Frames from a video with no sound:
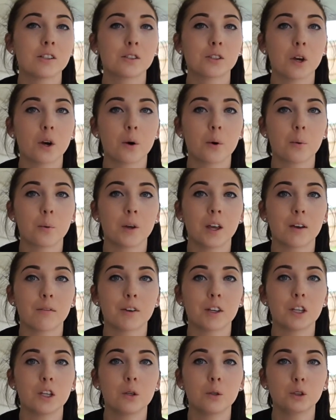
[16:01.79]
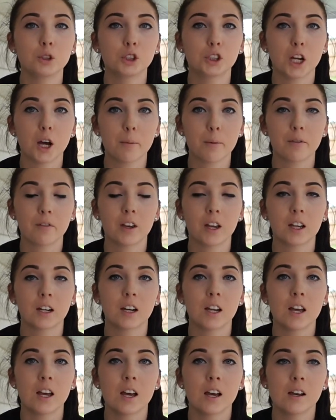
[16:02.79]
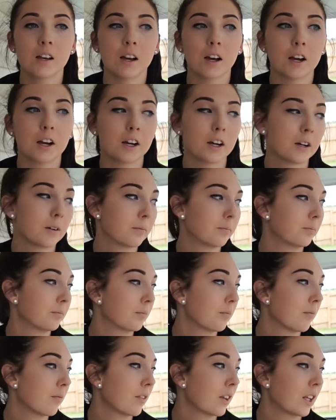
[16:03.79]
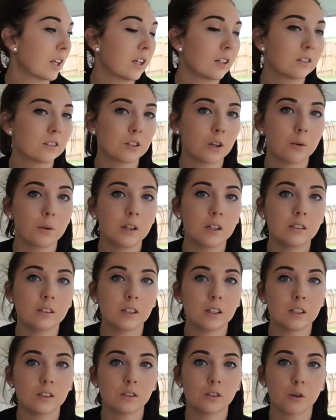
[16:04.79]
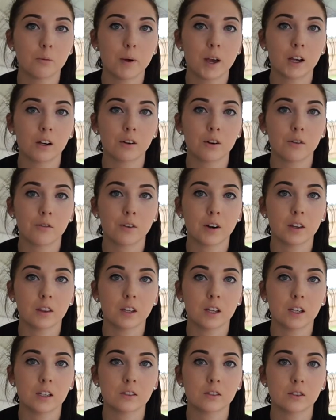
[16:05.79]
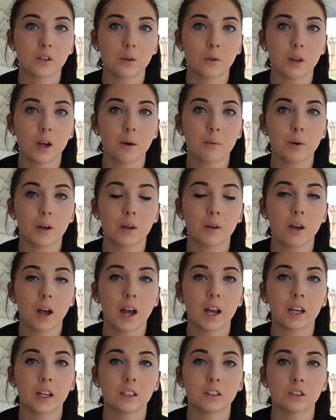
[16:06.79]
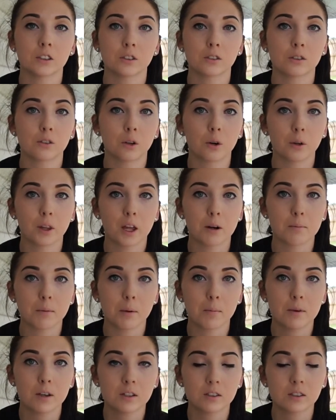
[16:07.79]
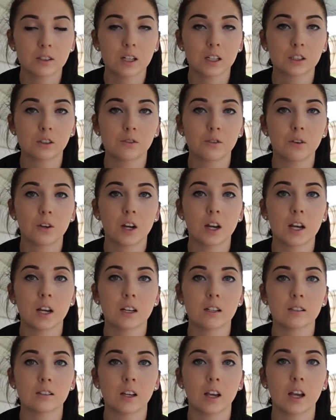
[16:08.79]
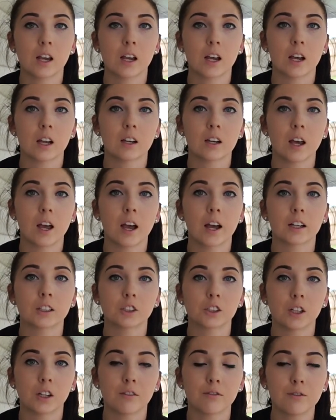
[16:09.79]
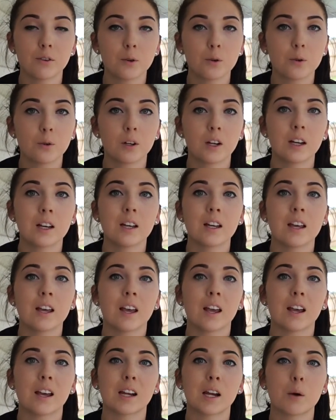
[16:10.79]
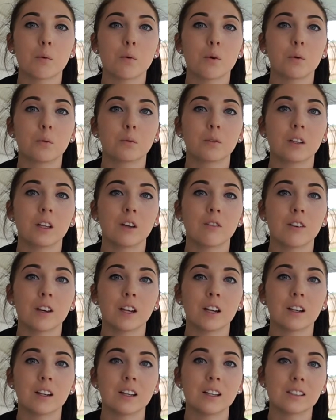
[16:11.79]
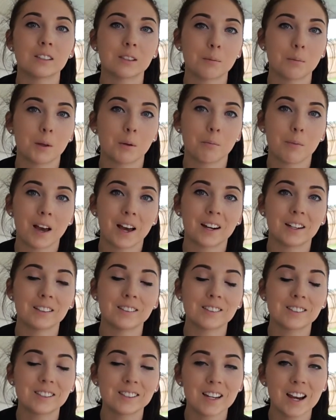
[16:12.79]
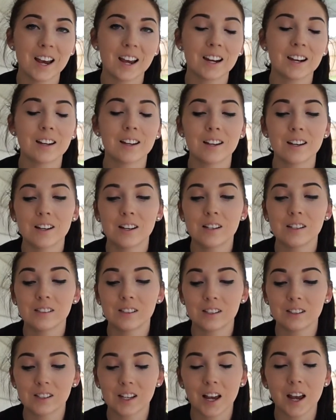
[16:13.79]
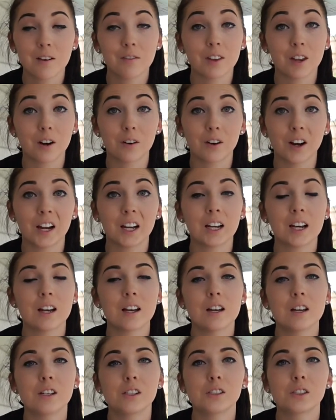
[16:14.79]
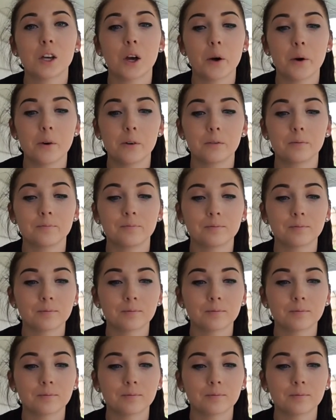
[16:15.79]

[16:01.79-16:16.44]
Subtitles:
So we have a huge tub of it. It's so easy and so macro friendly, so that way I can just throw that in my meals the next few days and actually have food, and I won't give in and eat something bad instead since I have that already. So